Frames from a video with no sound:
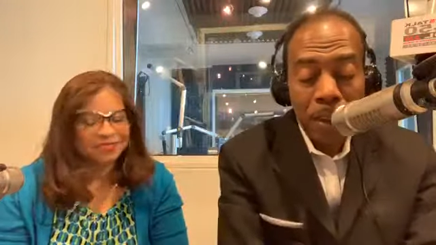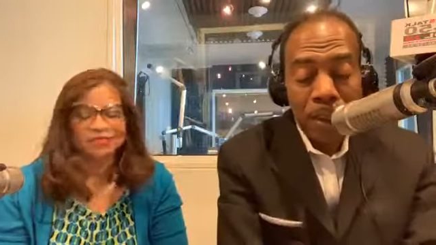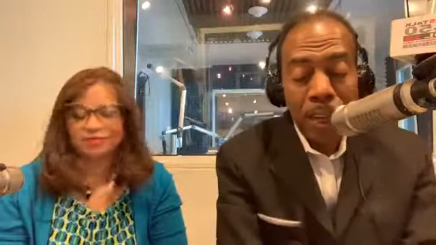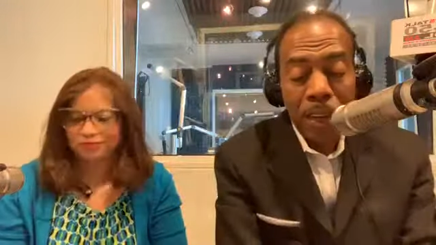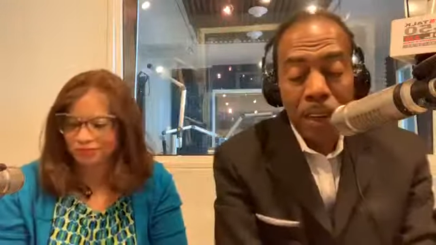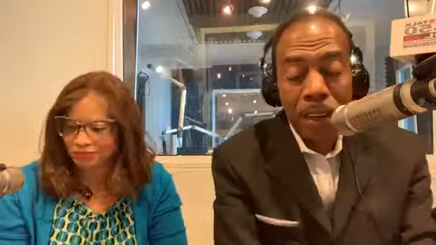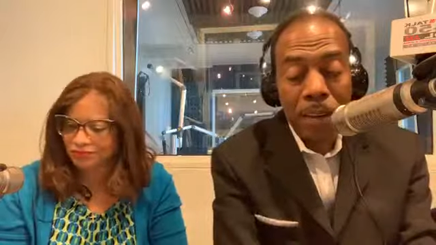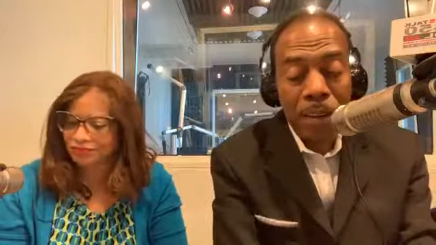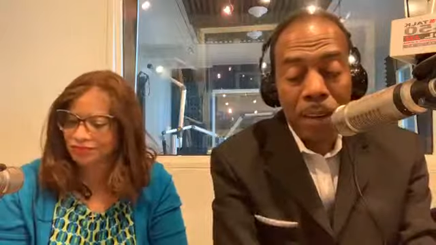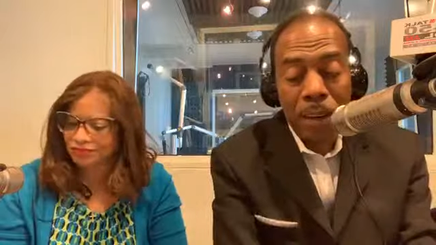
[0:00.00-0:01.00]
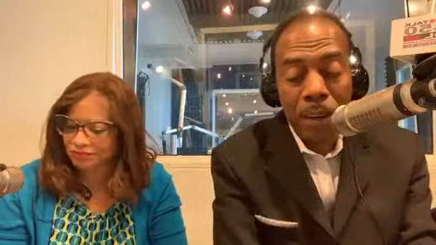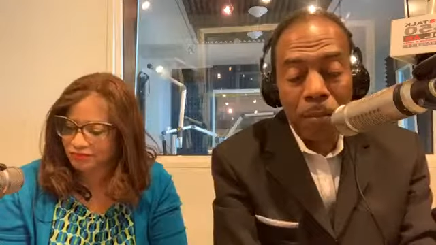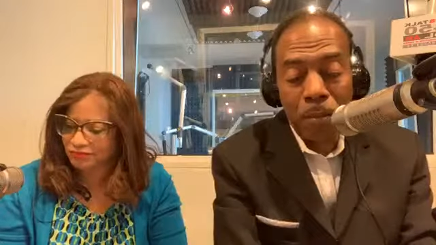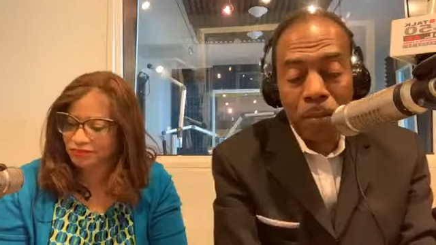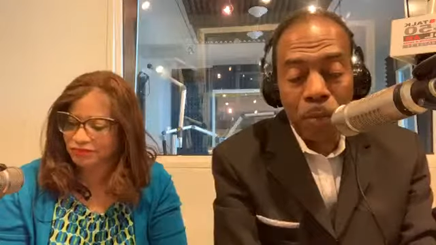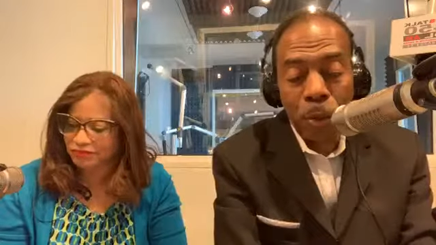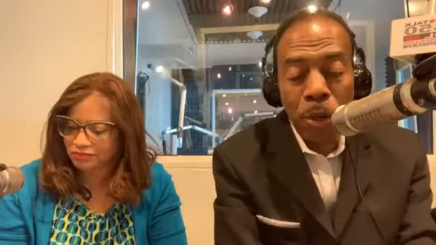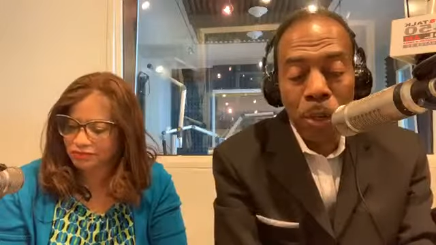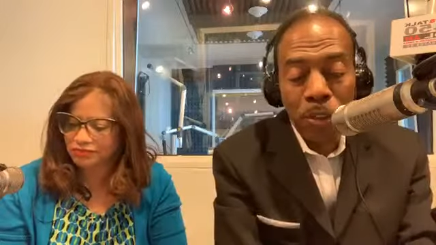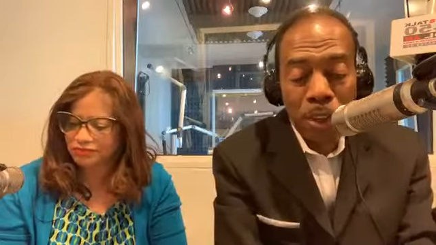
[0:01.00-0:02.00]
Speaker 1: they can uh, do
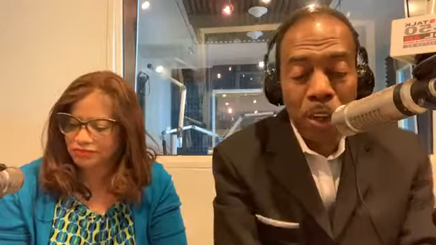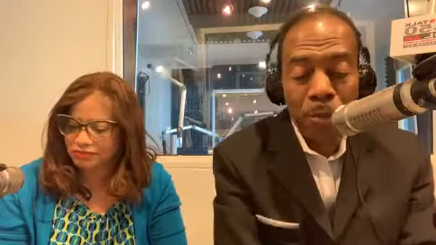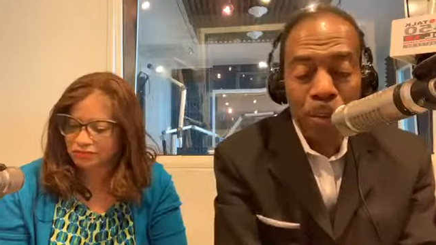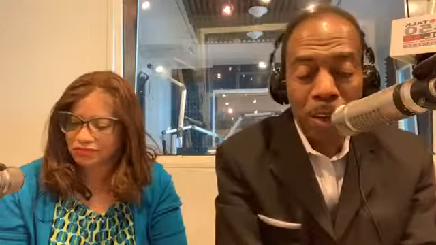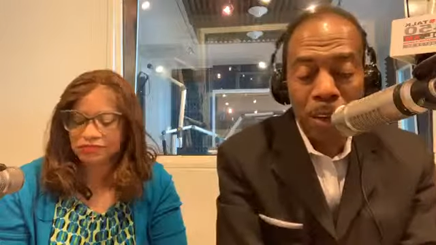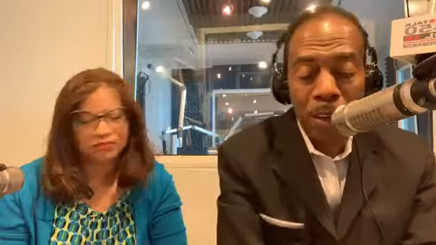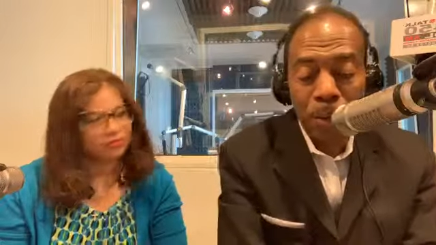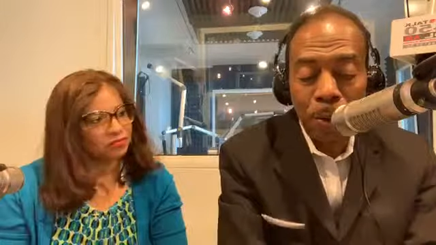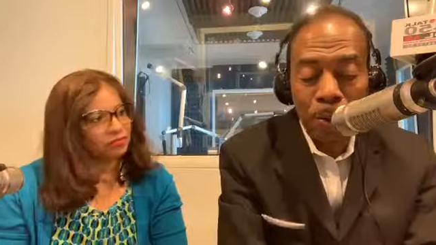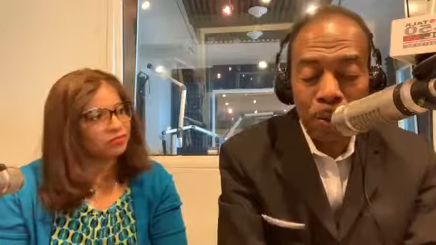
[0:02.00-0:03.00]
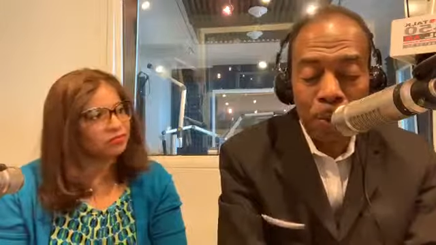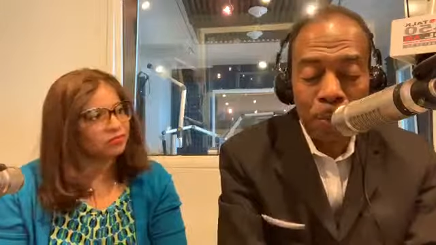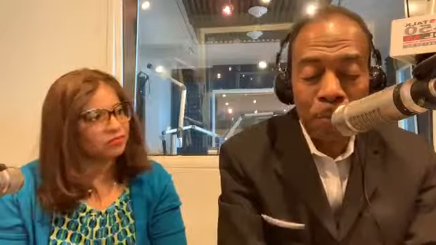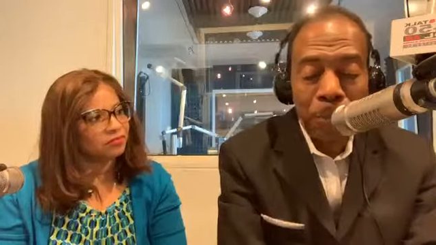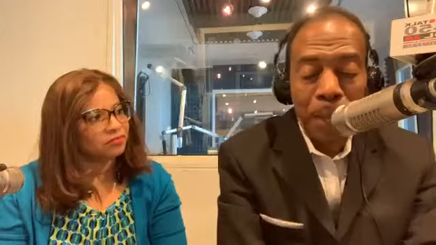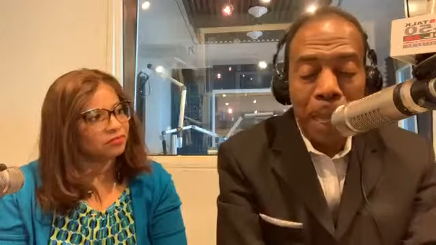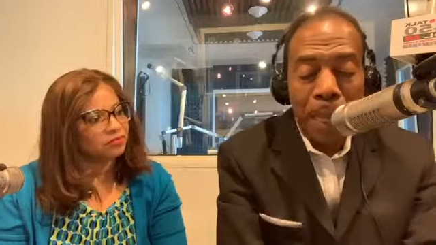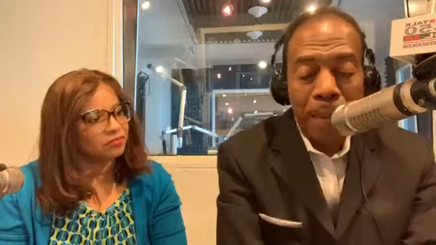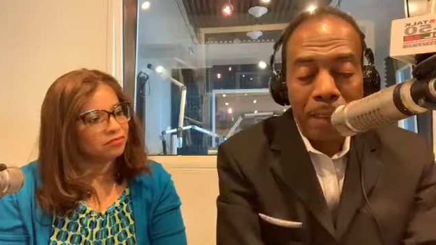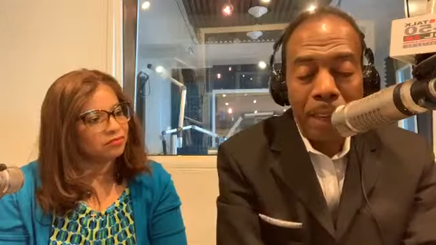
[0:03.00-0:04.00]
a discovery in the courtroom,
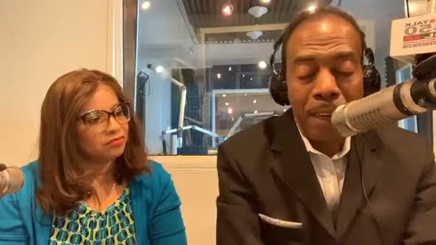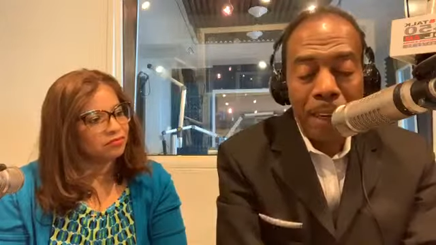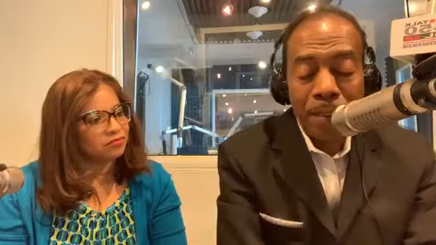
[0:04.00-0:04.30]
that